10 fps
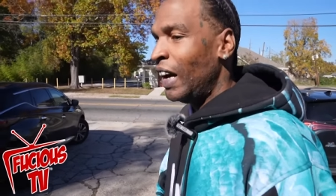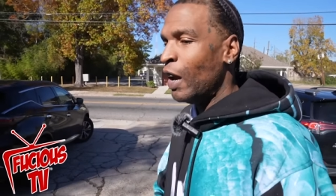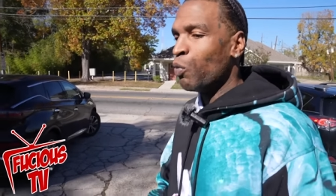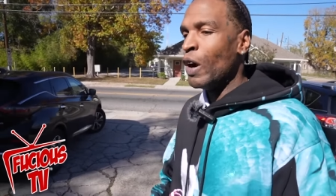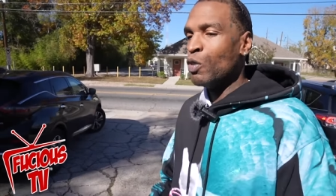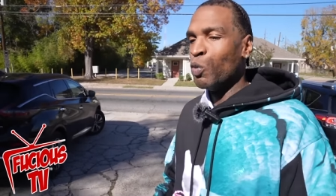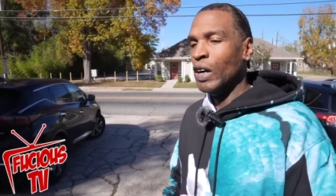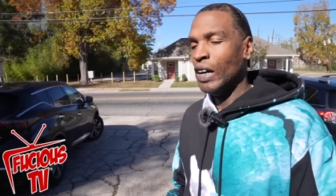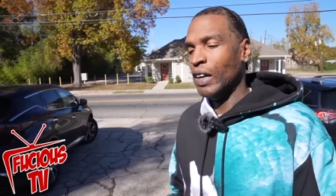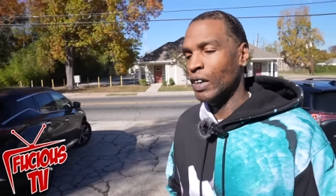it wasn't
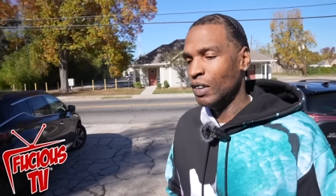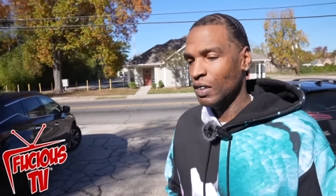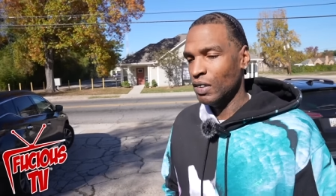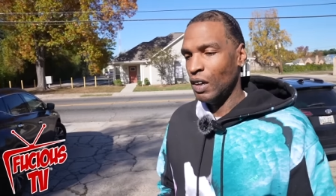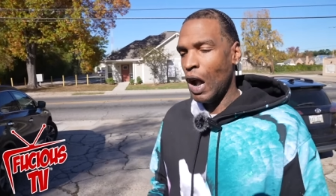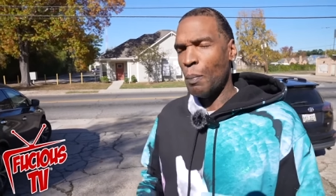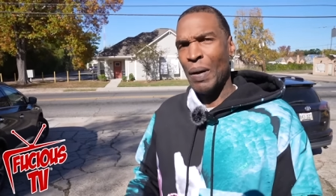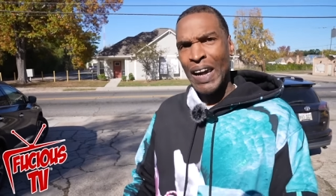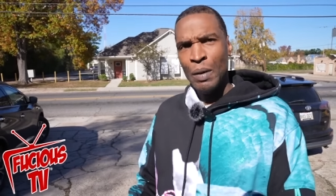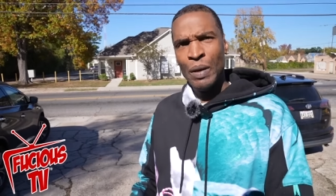really a
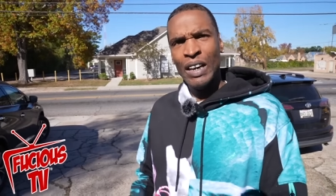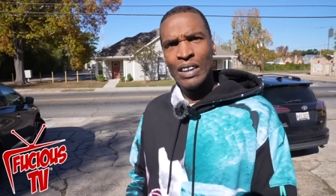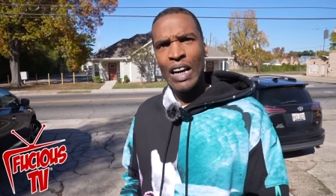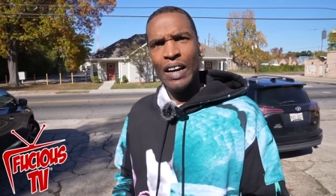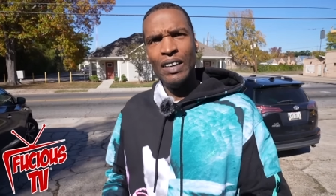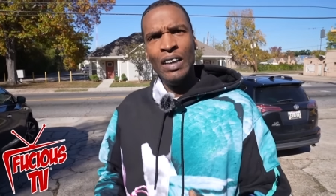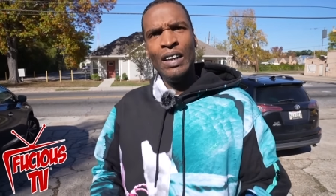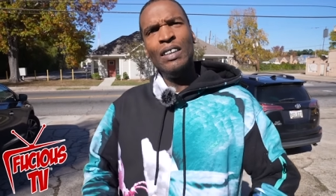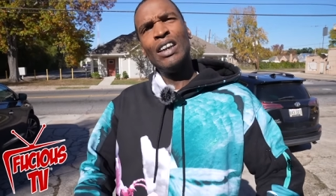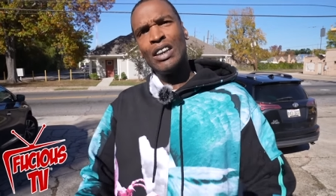payment is like
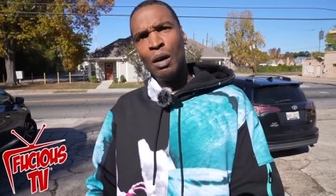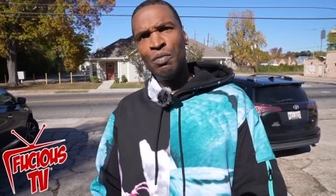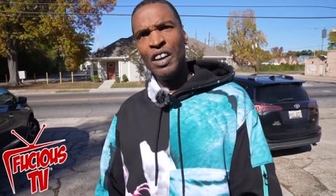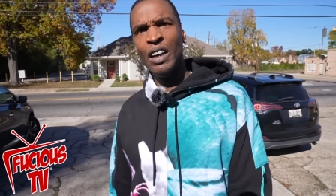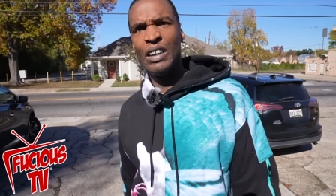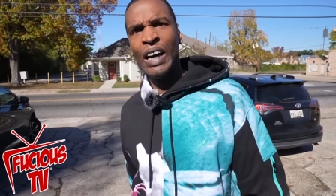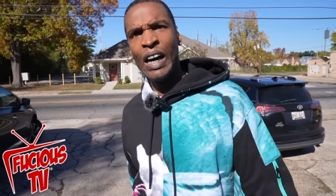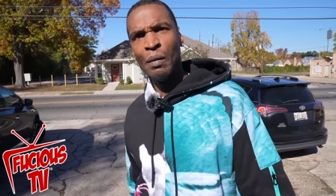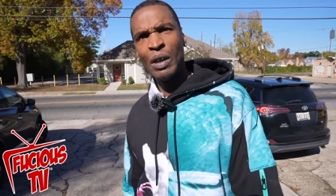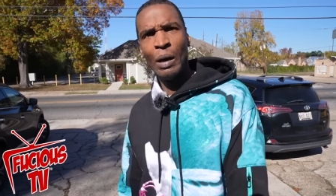just something for your
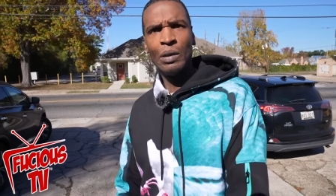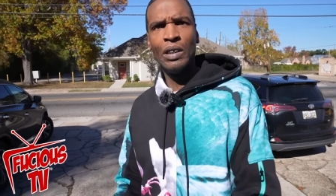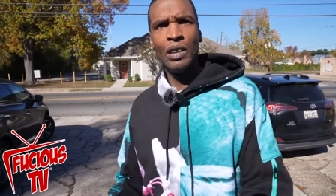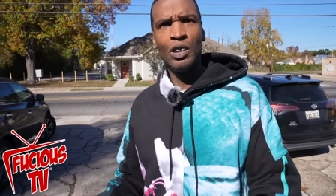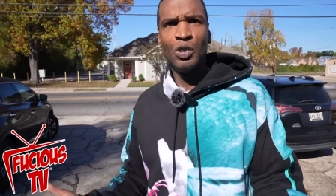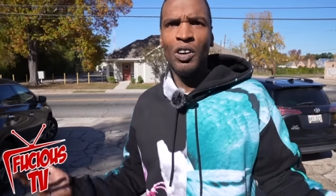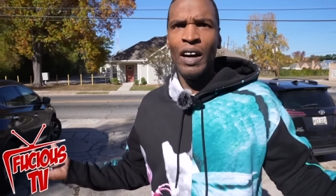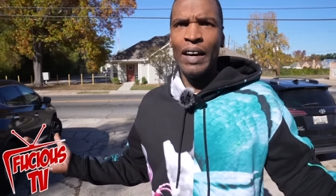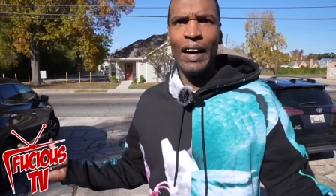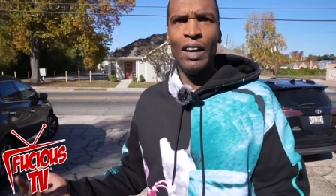time type shit. Cause you know
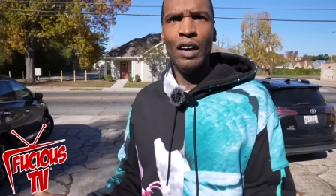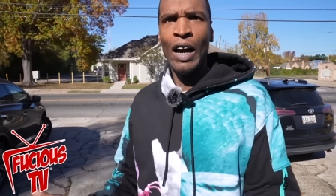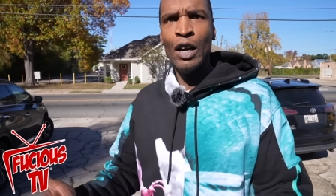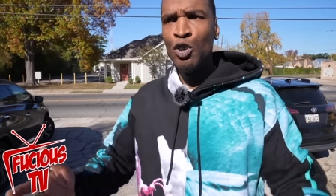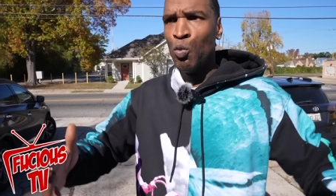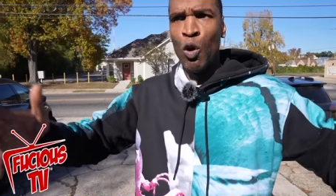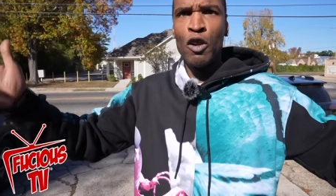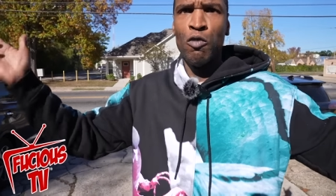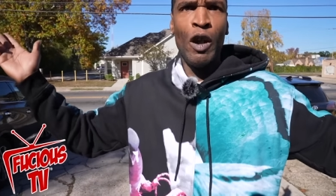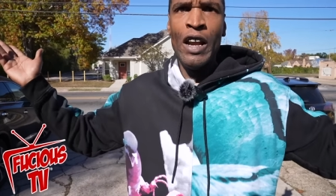I ain't got you
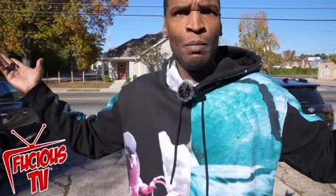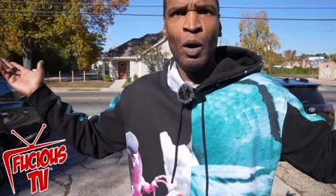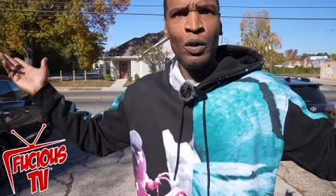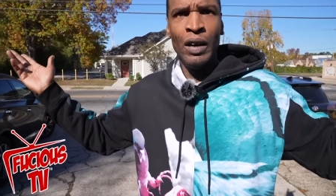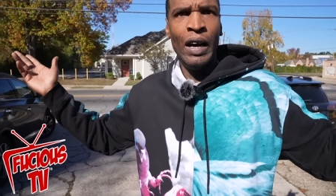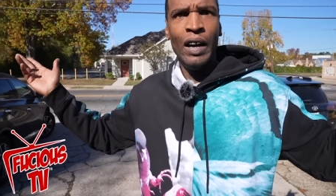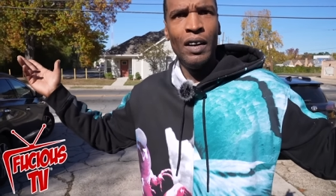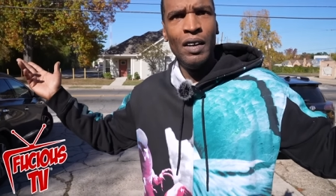worth way more than that.